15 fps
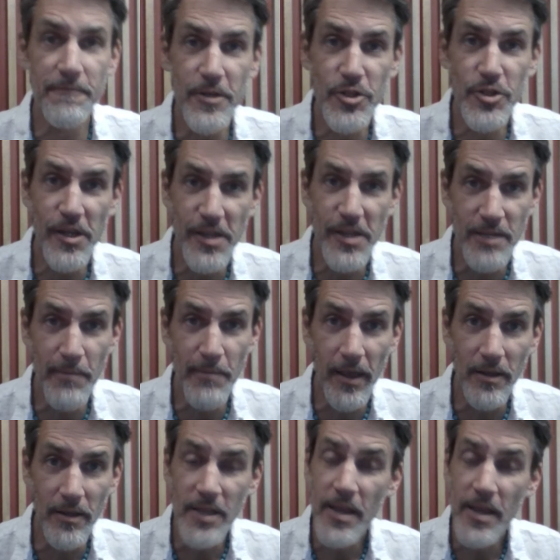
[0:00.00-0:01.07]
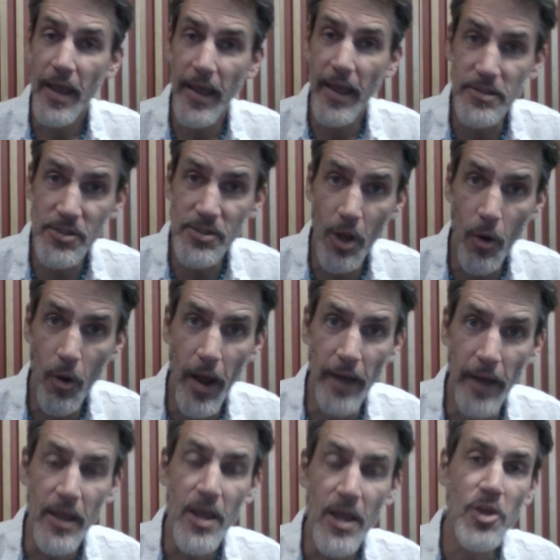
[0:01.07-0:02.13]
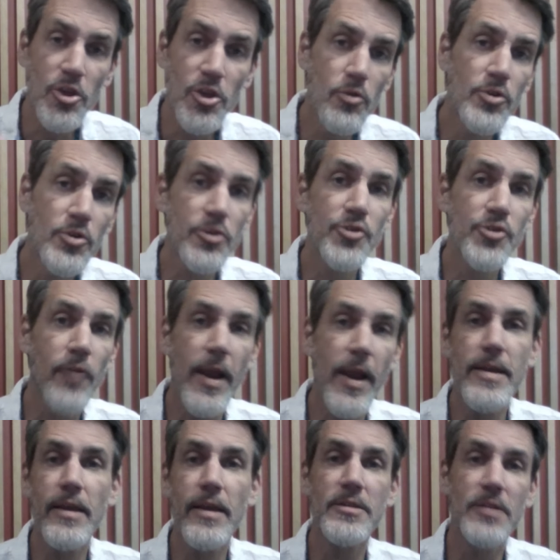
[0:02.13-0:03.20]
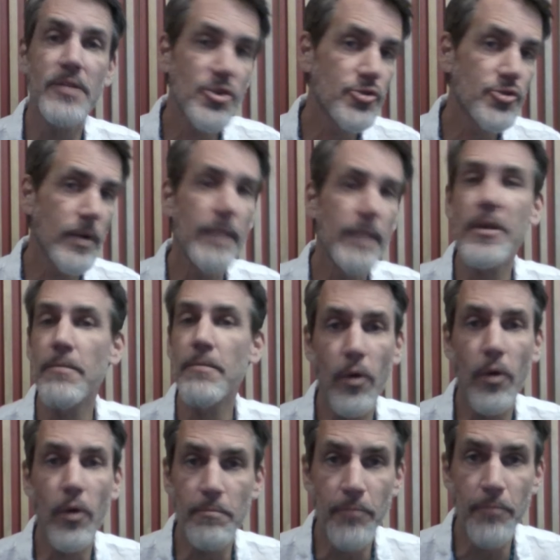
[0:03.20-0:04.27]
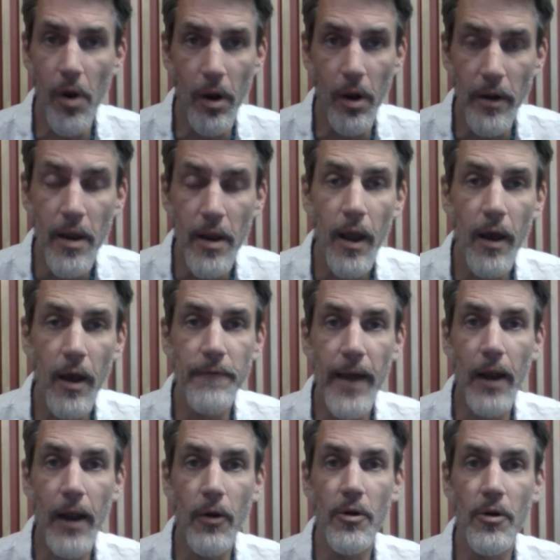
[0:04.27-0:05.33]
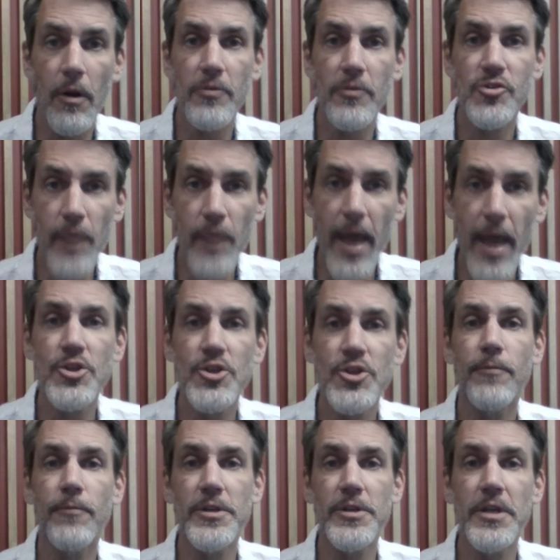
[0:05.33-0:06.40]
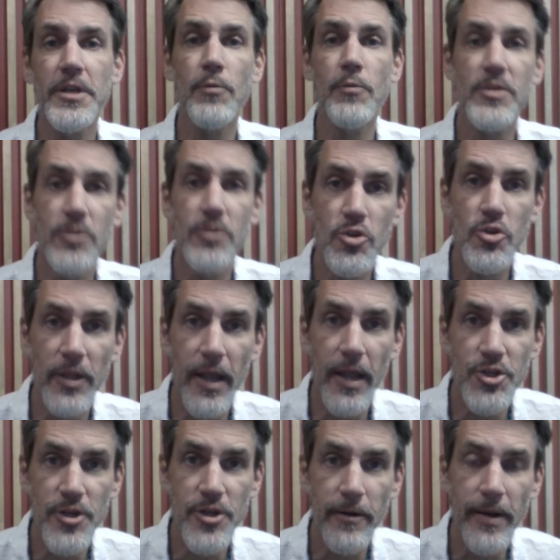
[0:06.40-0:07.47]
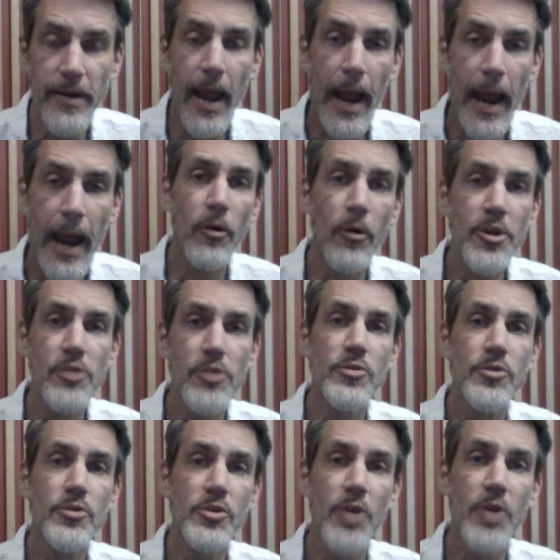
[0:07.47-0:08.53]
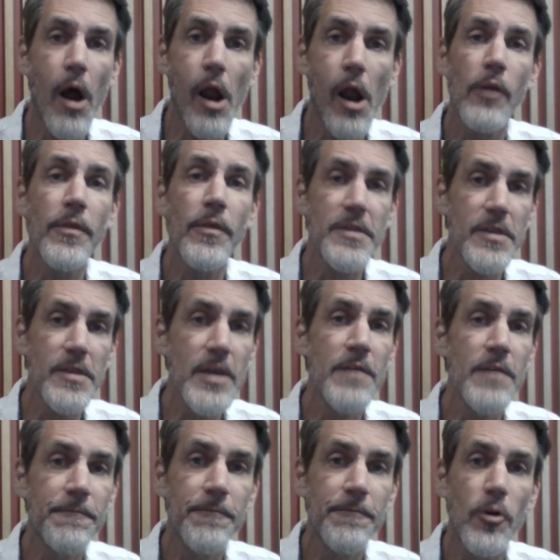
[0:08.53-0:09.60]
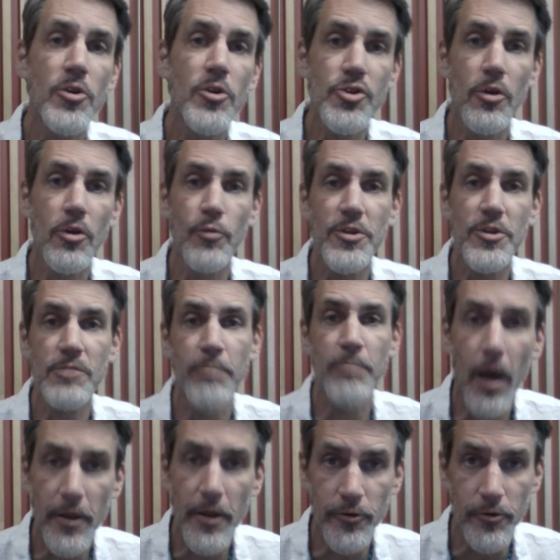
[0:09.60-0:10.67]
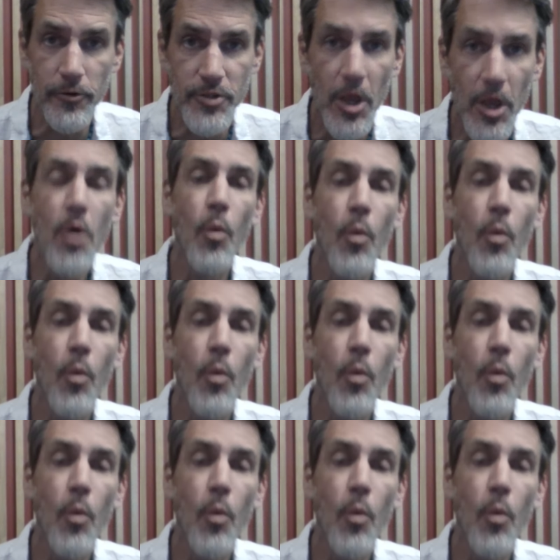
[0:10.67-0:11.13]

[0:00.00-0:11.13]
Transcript: phishing emails, and so on. User training is an extremely important part of our strategy for dealing with social engineering. Our users are the first responders